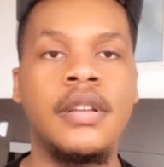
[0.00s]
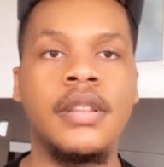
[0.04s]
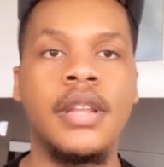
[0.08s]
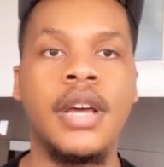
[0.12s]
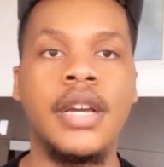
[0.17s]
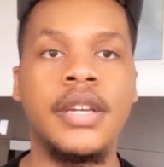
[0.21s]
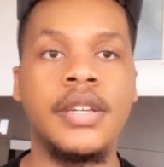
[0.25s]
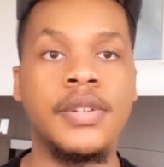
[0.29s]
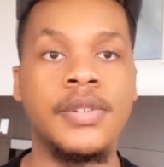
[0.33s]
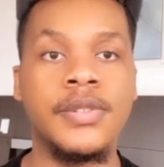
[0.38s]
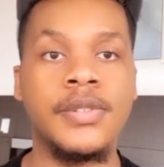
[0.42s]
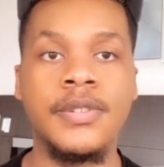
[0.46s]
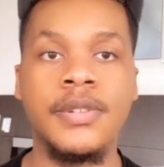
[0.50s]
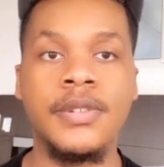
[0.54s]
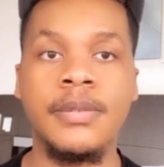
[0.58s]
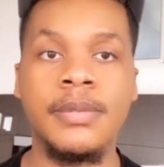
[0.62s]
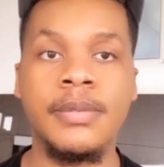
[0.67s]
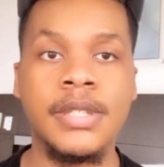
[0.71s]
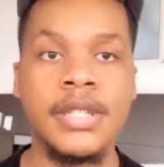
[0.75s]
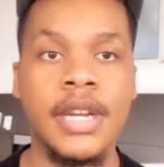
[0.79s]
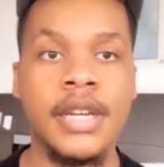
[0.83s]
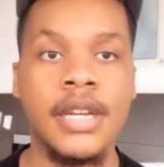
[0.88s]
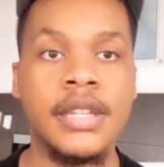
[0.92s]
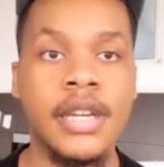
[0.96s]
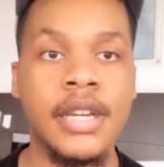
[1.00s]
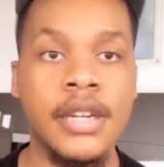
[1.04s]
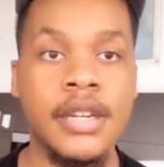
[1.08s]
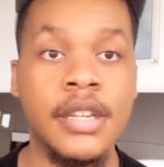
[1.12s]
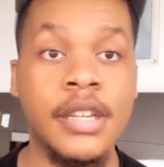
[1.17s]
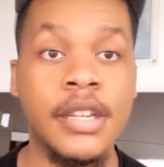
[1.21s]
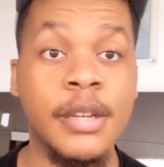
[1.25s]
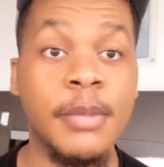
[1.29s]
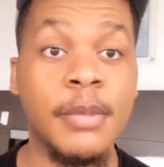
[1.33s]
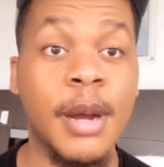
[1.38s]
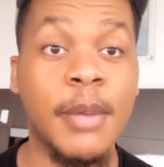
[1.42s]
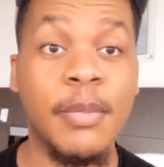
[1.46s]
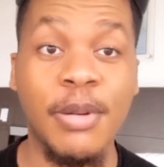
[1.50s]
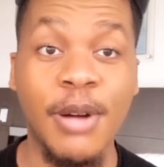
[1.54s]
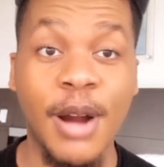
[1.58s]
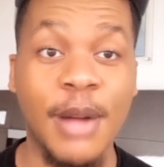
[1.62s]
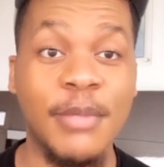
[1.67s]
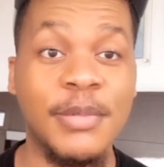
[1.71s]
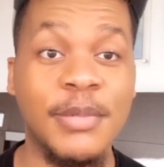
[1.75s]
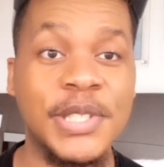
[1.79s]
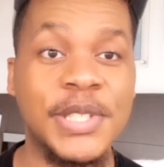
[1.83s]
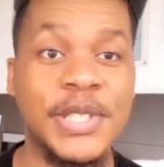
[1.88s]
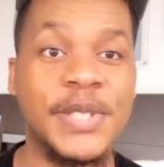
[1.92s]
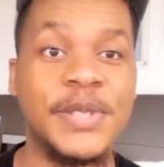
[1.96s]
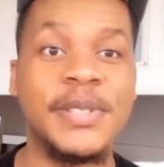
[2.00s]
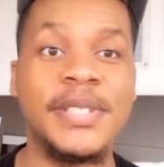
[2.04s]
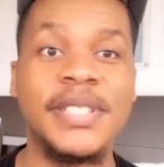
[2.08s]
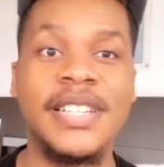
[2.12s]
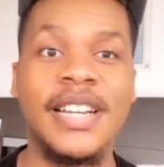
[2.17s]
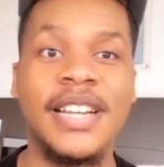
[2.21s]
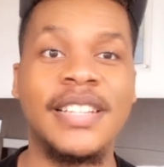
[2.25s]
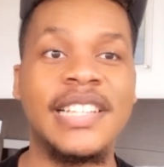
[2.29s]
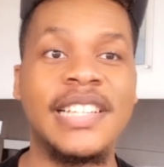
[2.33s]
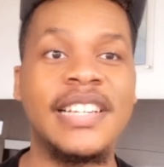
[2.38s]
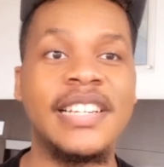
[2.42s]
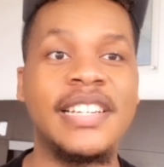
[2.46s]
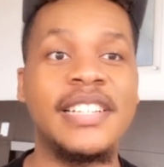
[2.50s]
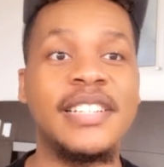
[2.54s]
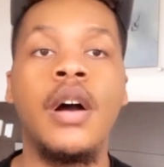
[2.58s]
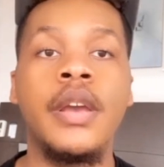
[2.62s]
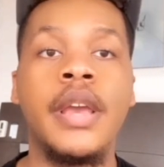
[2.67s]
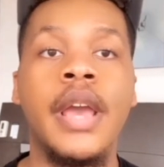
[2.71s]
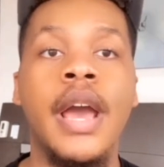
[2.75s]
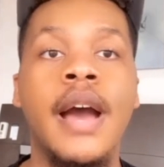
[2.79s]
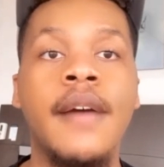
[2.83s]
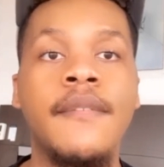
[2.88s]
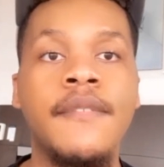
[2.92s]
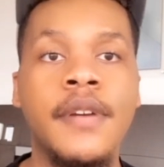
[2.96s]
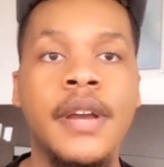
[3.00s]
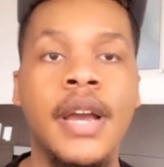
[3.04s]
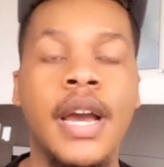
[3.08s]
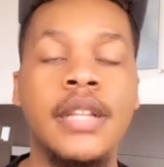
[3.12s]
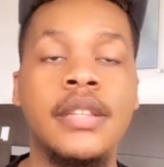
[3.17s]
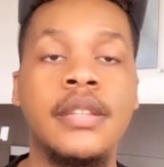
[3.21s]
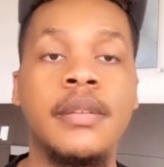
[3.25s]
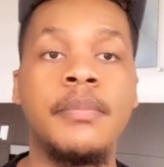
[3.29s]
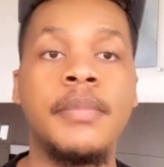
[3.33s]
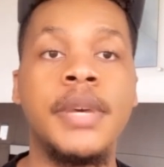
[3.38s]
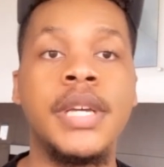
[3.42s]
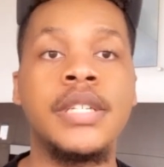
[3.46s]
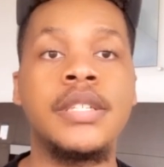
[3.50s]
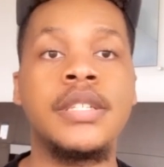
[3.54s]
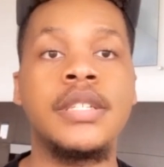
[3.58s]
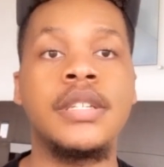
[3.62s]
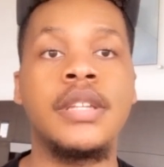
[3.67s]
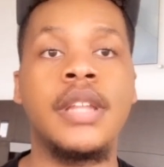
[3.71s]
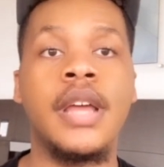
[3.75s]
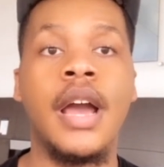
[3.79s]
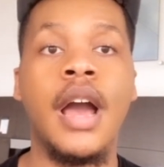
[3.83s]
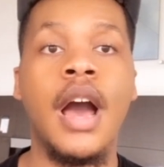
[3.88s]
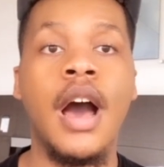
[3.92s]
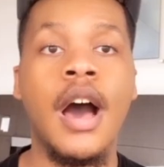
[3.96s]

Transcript: Like YouTube is not that deep. I promise you, it's not that deep. Yeah, I forgot to mention